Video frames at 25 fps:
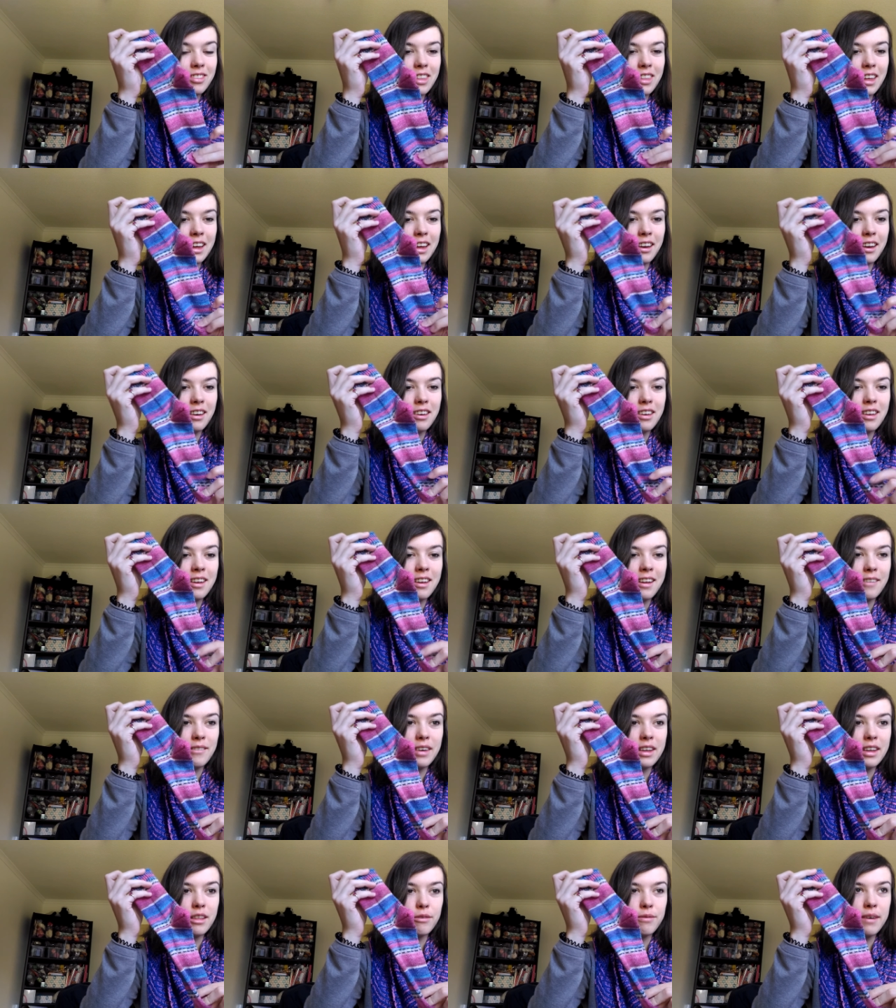that,
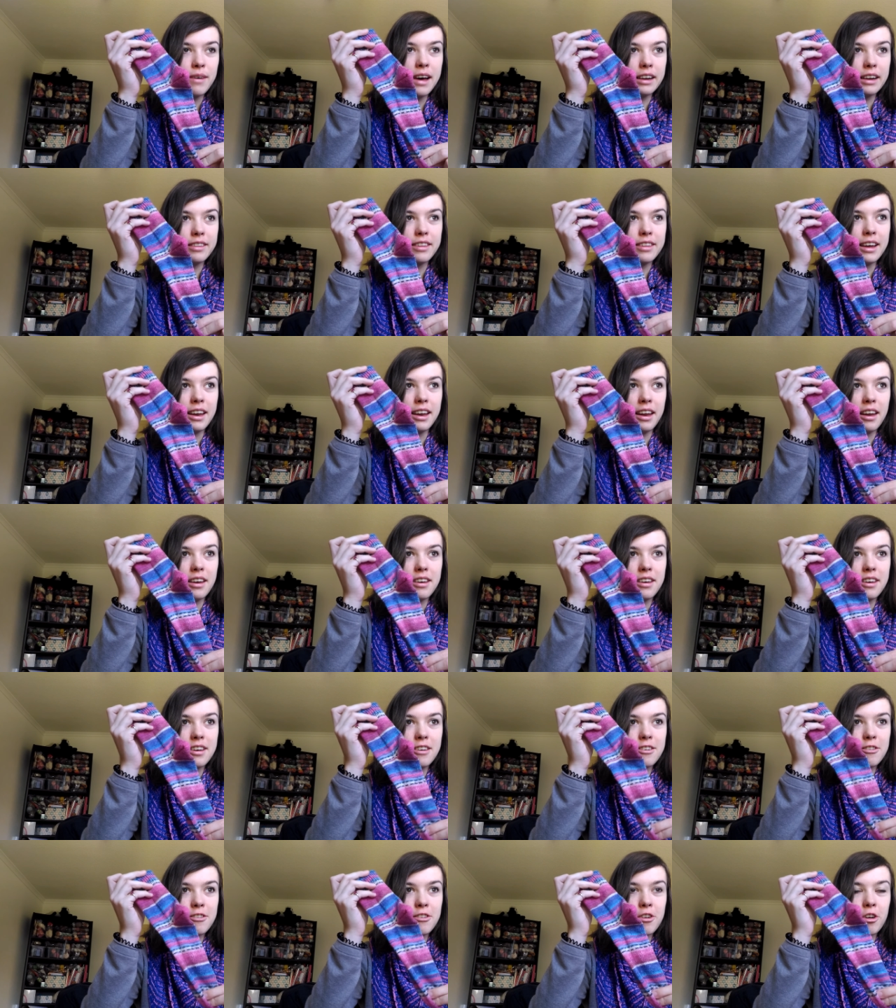it, by the fact that it
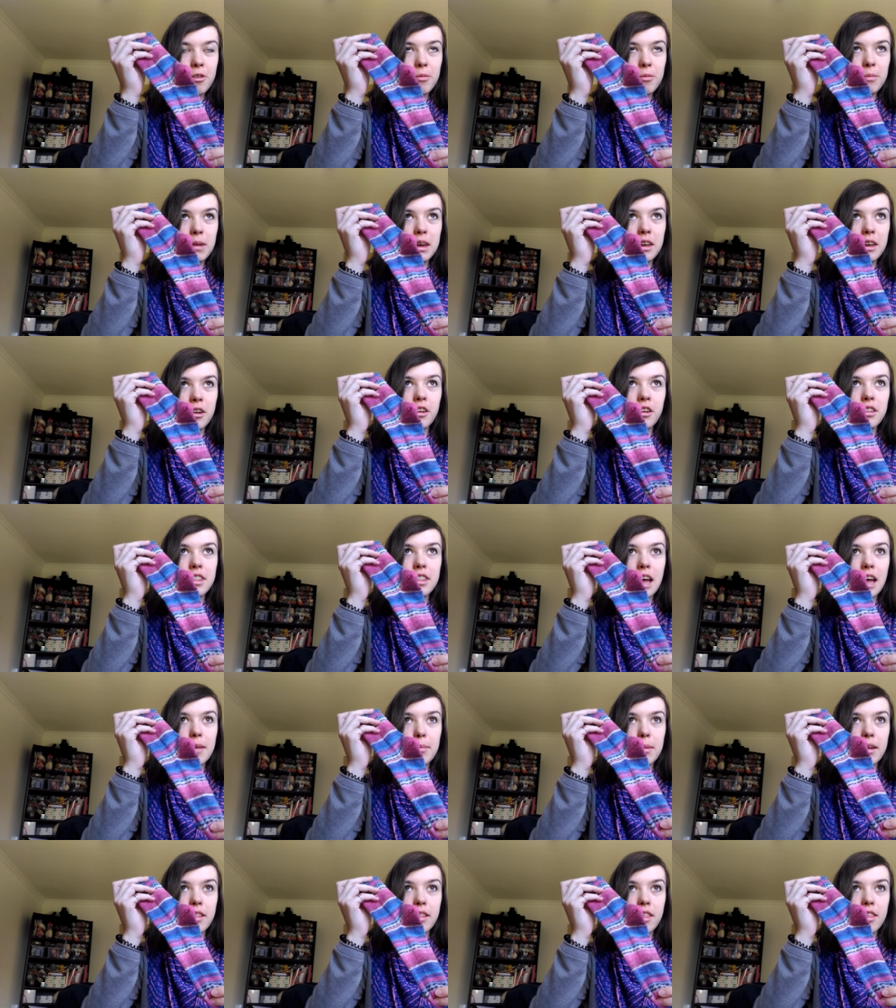took me not
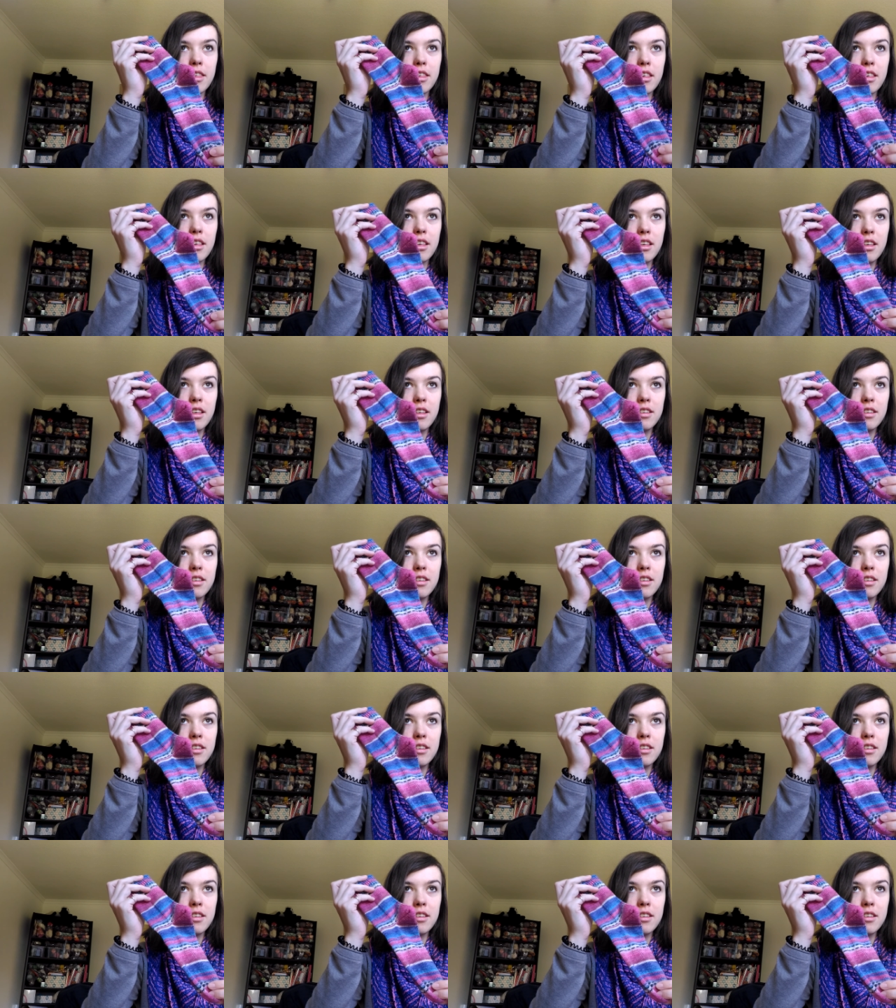that much.